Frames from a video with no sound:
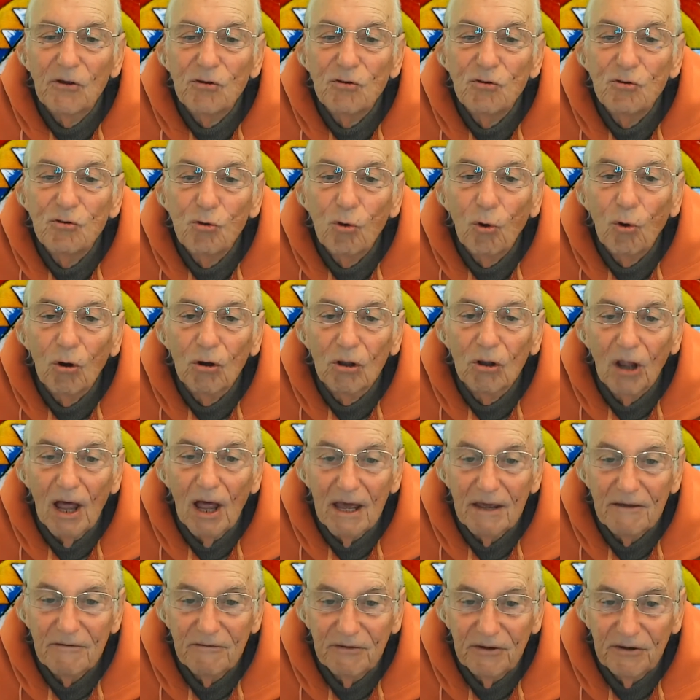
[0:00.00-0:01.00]
your
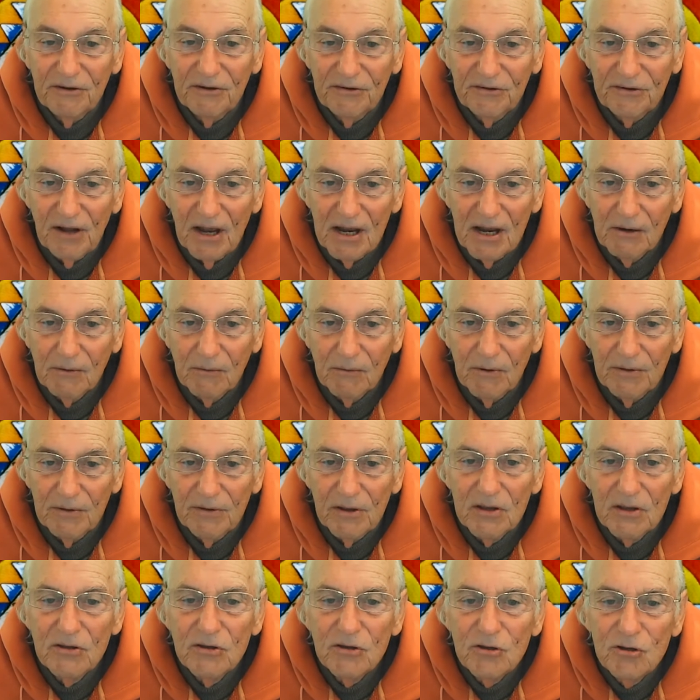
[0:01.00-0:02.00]
life is sacred,
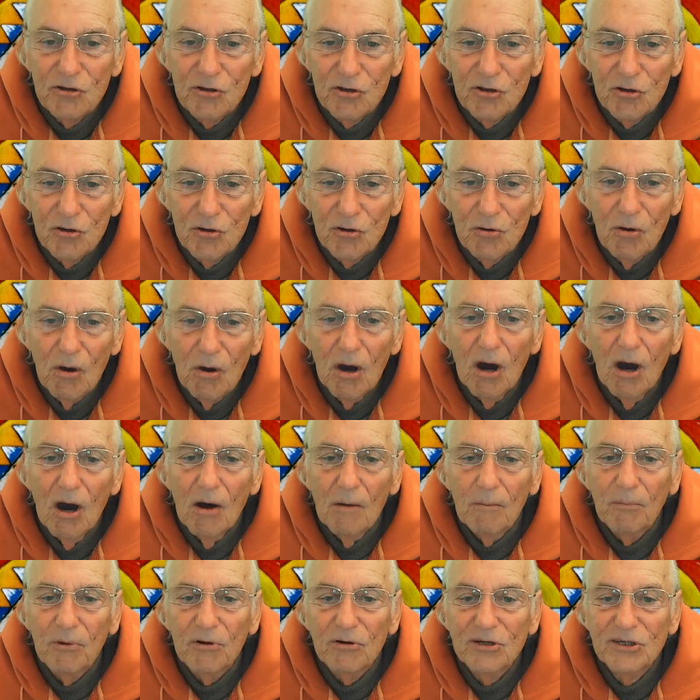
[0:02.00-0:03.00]
that you
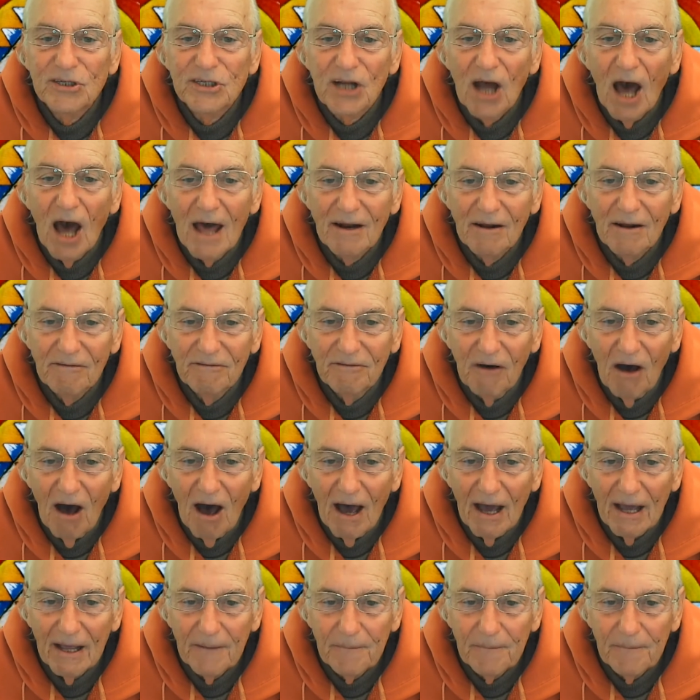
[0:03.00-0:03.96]
personify